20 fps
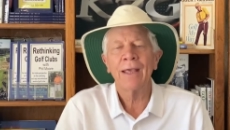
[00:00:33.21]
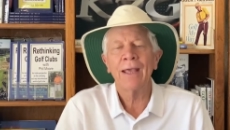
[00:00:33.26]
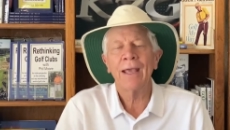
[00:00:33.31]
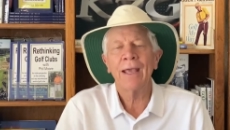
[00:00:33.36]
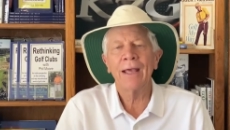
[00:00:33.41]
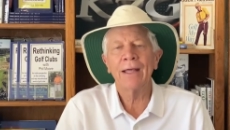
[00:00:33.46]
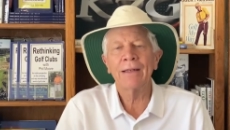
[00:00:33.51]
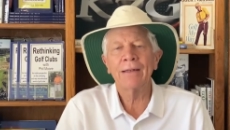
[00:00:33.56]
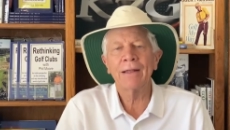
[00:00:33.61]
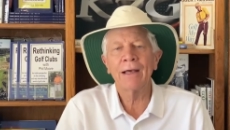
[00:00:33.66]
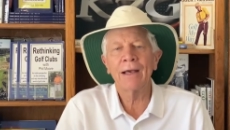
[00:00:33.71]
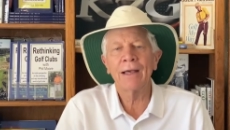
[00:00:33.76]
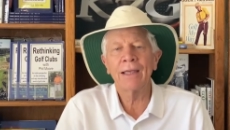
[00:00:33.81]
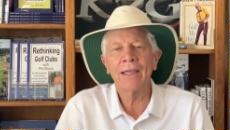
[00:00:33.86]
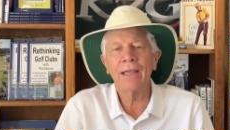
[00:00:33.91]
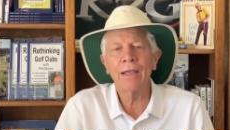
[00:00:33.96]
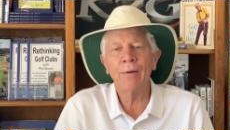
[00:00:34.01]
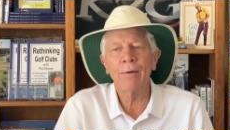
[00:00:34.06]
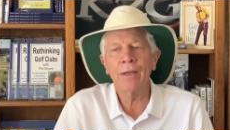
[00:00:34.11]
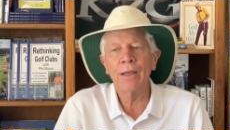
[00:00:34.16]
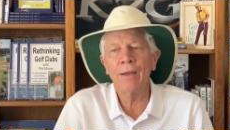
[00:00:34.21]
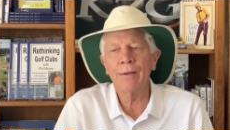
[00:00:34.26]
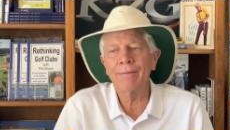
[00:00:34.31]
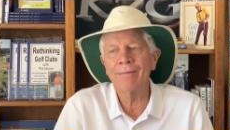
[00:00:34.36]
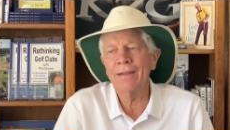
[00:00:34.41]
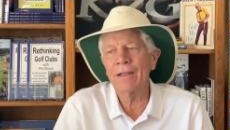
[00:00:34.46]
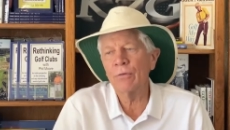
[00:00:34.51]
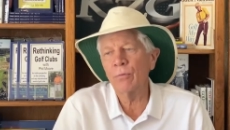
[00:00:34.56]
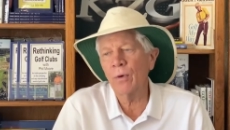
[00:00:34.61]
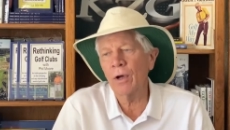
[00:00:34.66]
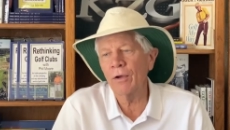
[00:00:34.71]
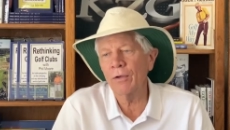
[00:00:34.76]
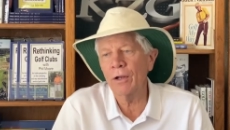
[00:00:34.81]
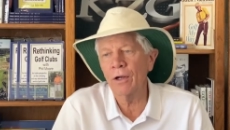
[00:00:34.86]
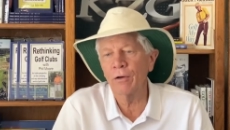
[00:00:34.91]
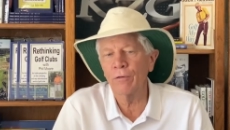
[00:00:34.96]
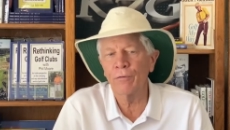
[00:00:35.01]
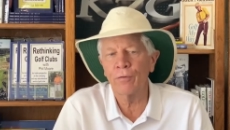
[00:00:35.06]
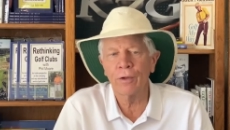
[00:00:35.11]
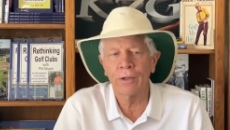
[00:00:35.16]
And uh, he, he says, Well, you
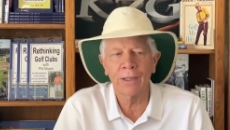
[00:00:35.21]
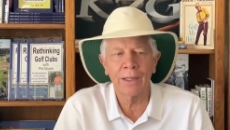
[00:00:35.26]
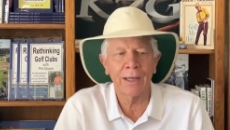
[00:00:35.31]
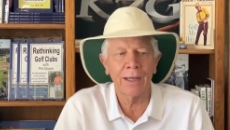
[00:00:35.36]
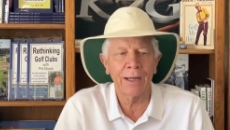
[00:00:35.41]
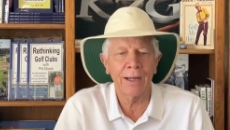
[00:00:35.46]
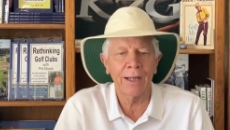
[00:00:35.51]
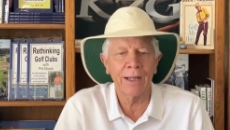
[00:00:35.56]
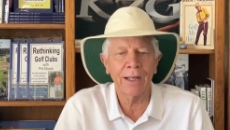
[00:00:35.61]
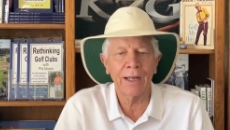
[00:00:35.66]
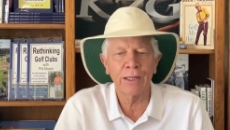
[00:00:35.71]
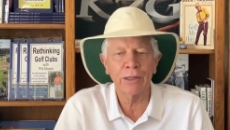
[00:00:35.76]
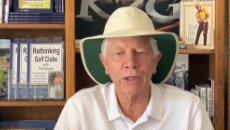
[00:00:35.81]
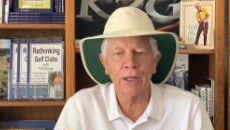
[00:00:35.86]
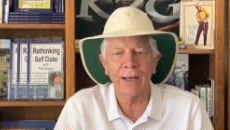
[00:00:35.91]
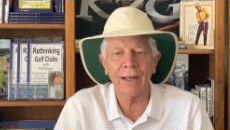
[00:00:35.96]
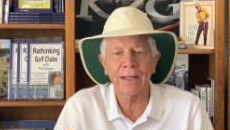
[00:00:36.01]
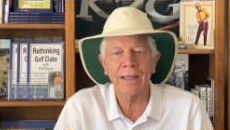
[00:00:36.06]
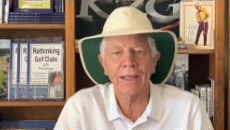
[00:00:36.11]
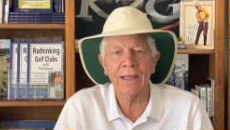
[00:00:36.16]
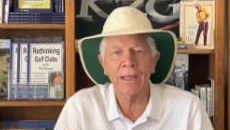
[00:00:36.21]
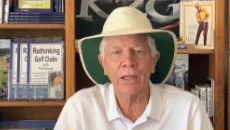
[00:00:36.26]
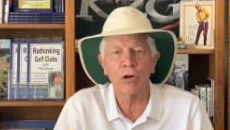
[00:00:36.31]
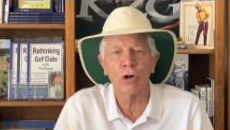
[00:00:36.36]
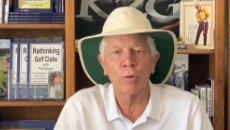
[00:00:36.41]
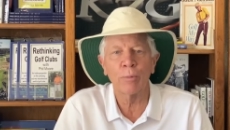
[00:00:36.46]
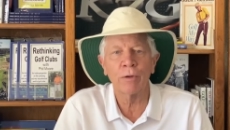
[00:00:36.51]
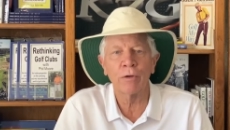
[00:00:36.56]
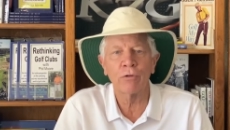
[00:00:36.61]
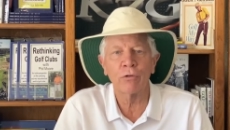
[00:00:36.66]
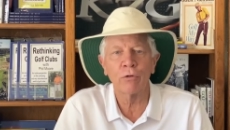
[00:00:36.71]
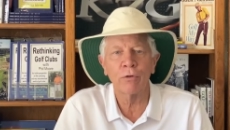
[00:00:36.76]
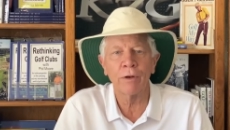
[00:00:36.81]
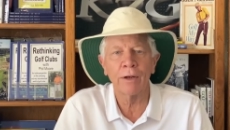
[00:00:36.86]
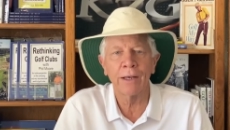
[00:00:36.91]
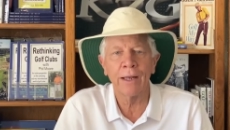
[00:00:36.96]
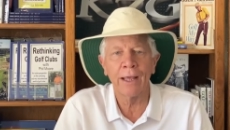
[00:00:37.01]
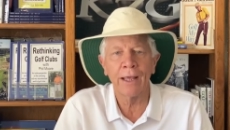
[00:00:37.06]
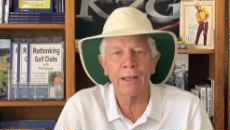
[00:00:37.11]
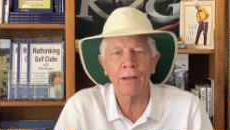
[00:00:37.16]
know, Phil, I, I thought I could get home in two
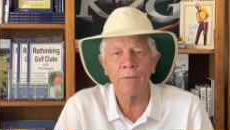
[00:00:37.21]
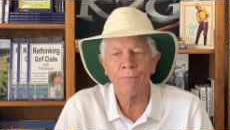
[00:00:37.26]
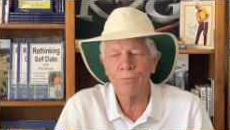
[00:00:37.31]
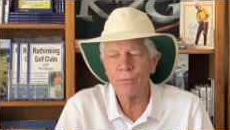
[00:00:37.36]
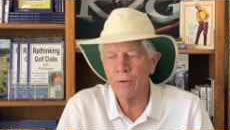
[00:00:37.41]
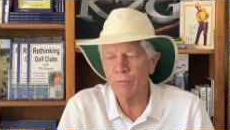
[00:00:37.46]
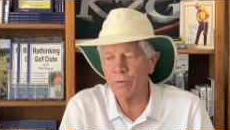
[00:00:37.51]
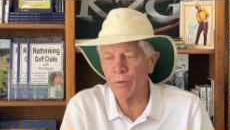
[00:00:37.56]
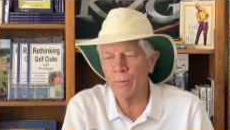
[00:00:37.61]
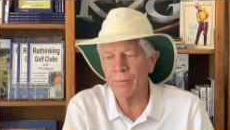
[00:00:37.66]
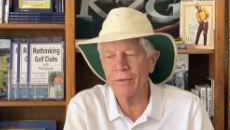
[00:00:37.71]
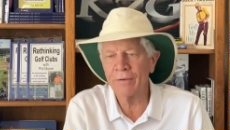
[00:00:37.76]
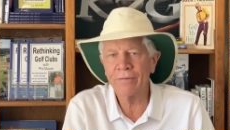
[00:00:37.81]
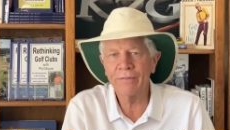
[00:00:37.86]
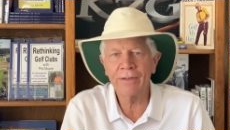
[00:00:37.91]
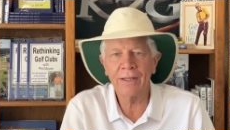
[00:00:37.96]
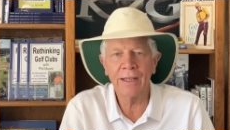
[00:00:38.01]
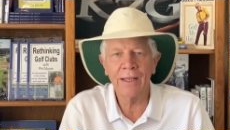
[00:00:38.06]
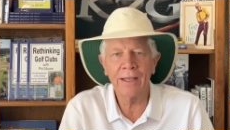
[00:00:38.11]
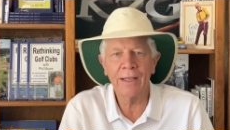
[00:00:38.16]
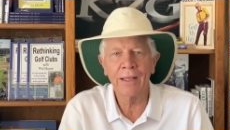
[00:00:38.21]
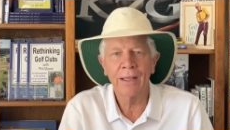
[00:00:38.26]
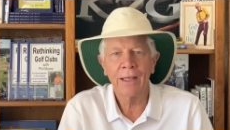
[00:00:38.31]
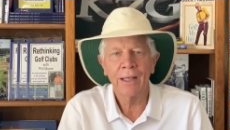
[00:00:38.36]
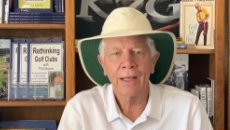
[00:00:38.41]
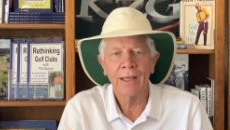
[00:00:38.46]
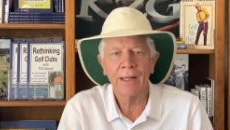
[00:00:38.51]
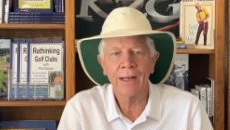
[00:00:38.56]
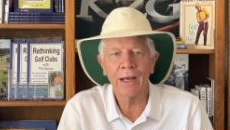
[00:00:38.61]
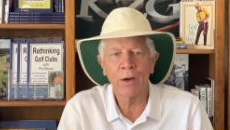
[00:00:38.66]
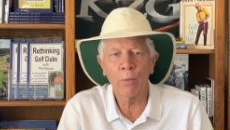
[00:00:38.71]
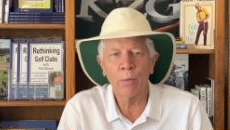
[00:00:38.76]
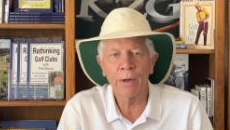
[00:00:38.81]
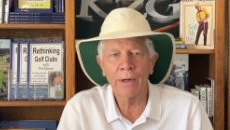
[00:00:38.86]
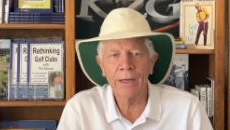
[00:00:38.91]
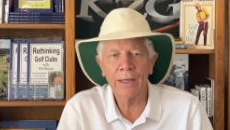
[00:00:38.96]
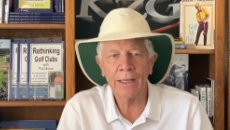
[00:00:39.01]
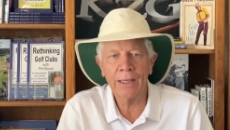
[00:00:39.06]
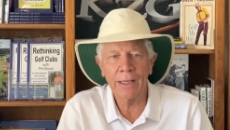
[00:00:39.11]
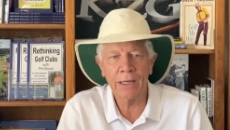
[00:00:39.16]
today from this tee, and I
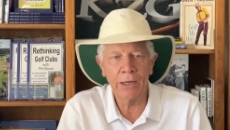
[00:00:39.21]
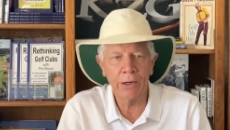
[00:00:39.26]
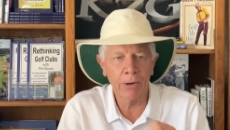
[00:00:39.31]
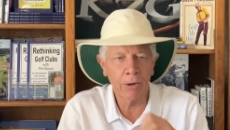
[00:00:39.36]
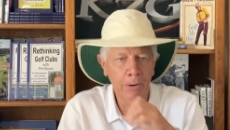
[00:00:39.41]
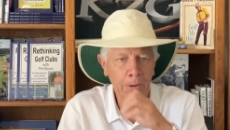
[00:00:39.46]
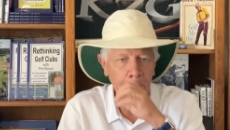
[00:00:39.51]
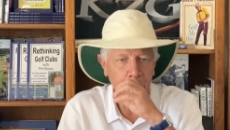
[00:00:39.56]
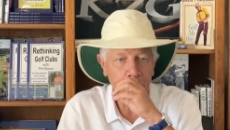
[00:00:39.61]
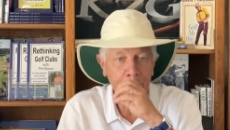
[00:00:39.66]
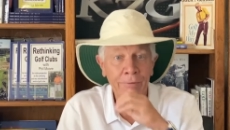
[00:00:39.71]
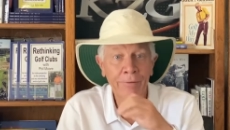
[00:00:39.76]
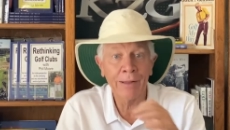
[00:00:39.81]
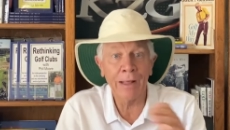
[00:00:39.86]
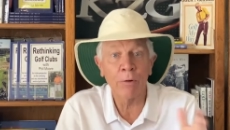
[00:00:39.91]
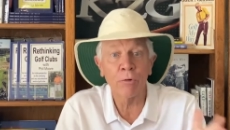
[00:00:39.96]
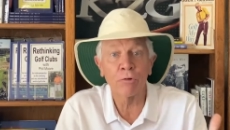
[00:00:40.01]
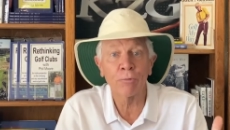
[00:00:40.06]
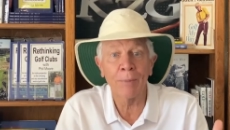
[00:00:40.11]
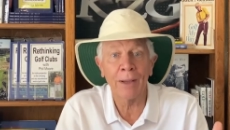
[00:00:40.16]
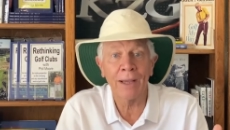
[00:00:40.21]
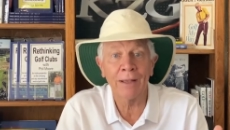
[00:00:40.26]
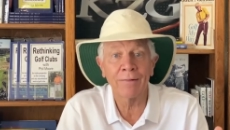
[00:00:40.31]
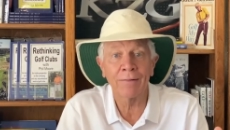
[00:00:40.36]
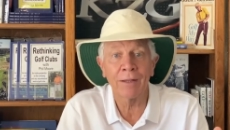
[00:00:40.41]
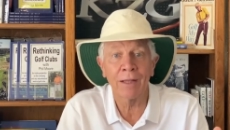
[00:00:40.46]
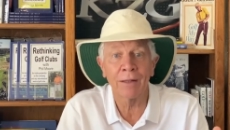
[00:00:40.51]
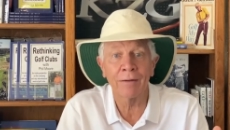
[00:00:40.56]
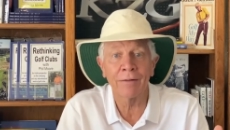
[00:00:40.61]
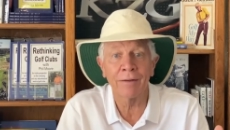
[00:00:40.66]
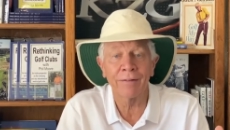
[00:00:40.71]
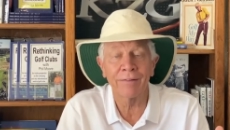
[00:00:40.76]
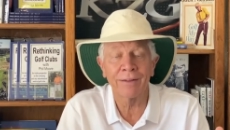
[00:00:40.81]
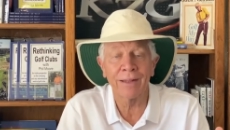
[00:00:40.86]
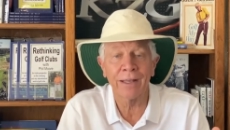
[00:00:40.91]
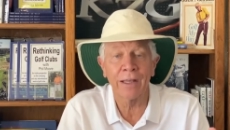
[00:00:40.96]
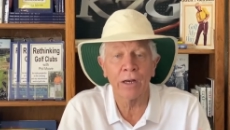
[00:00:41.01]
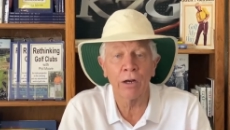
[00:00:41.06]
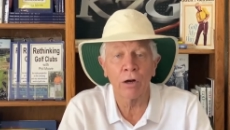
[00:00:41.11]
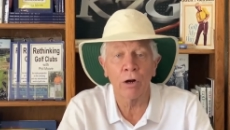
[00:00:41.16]
wanted to hit it hard. So that was my intent, is
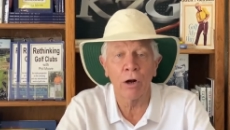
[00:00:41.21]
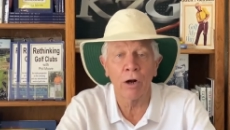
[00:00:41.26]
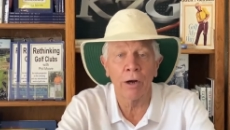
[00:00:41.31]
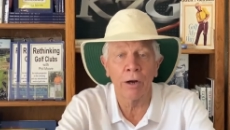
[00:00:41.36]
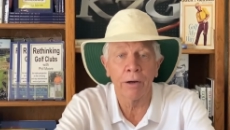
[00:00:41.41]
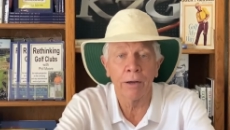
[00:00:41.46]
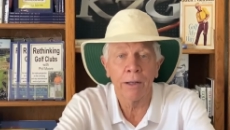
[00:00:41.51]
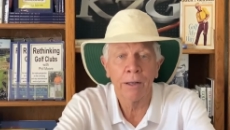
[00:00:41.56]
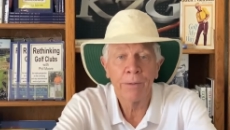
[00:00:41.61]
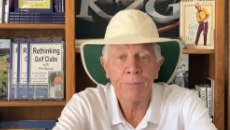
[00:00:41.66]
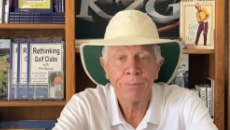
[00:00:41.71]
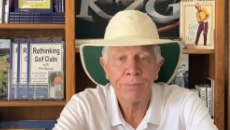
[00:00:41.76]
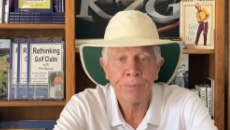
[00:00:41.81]
to hit it hard.